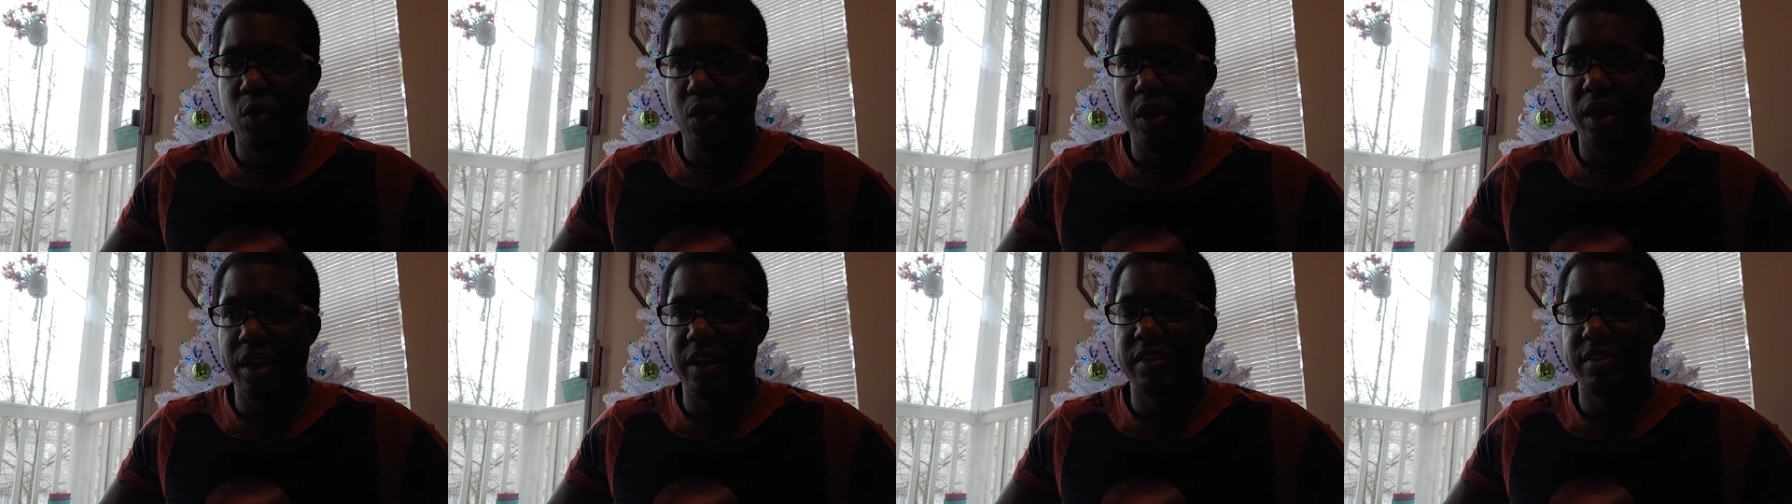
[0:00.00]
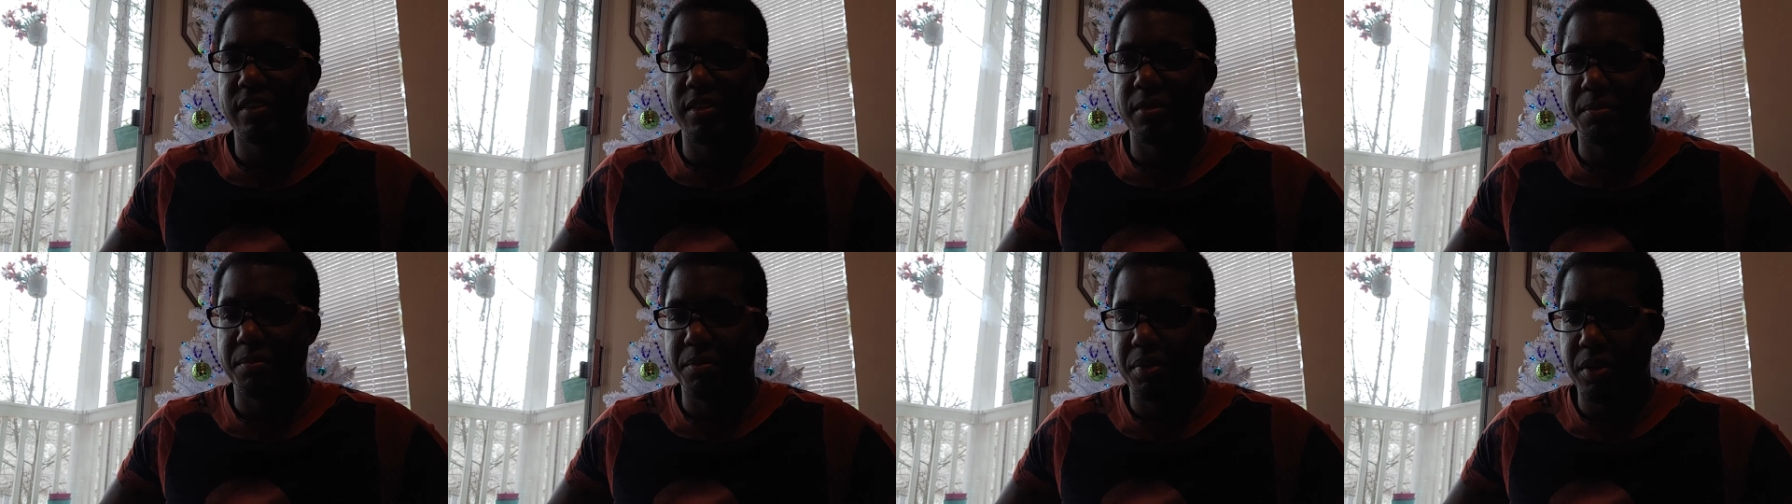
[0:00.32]

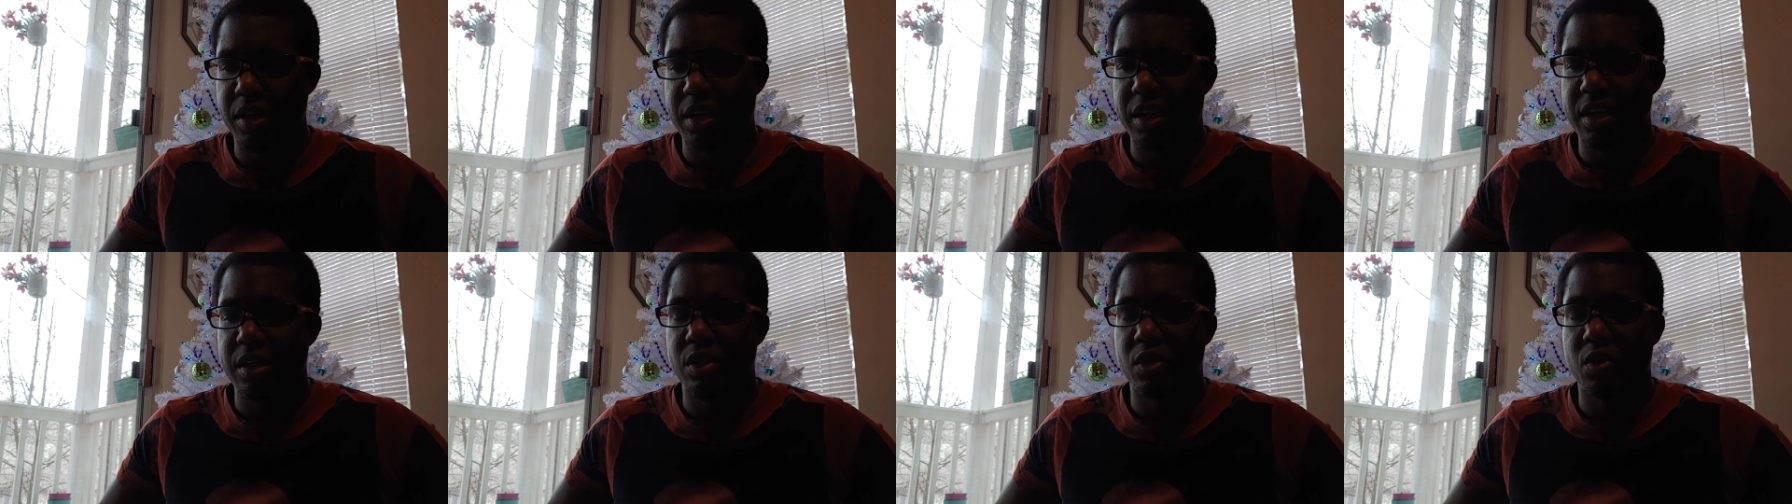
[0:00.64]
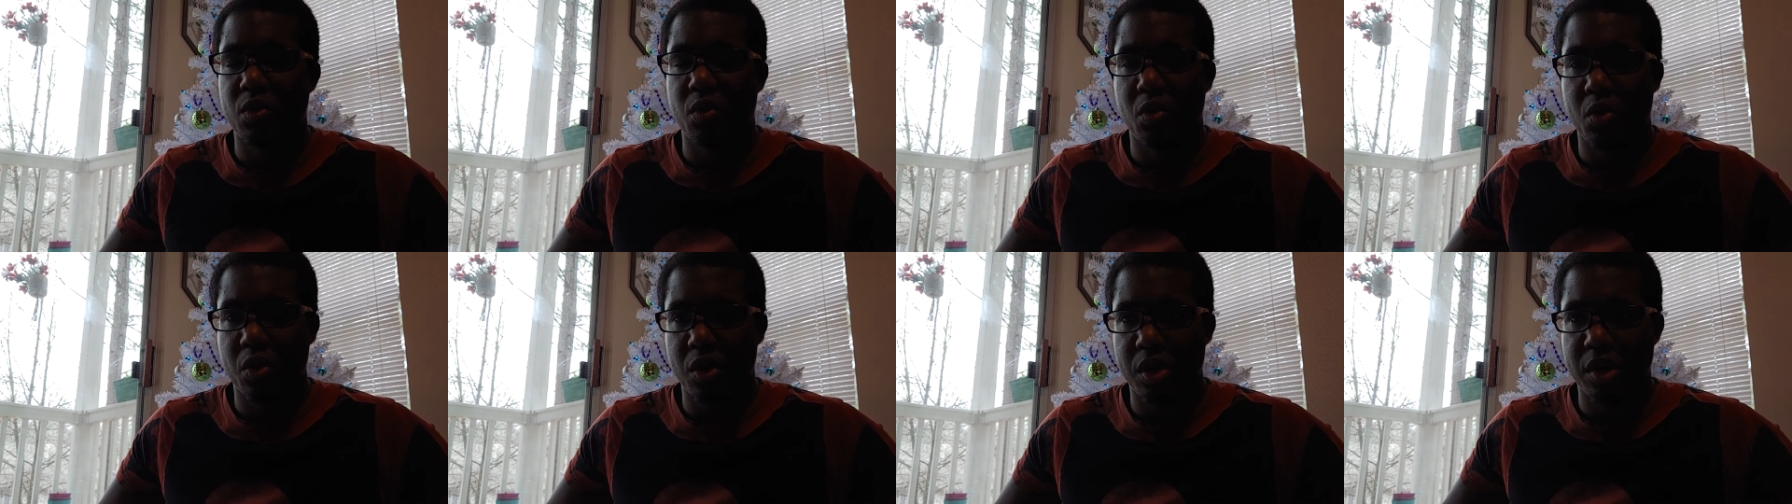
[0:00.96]
willing to put in
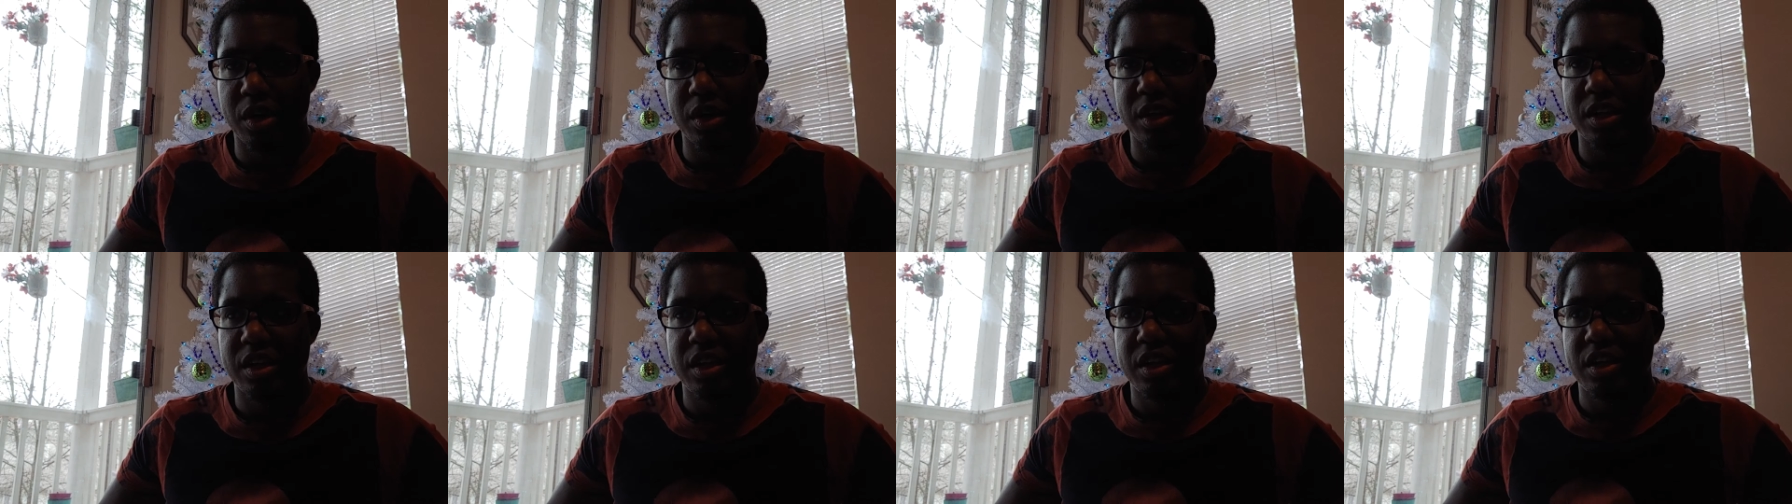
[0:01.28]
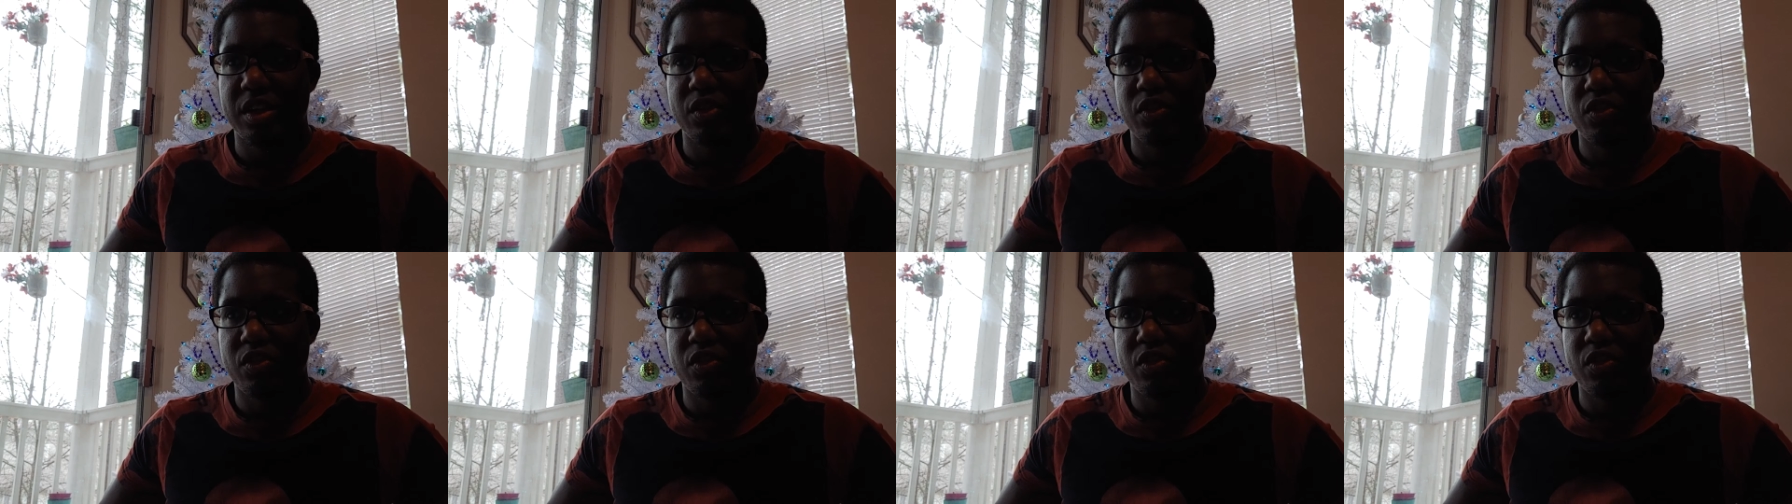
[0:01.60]
the work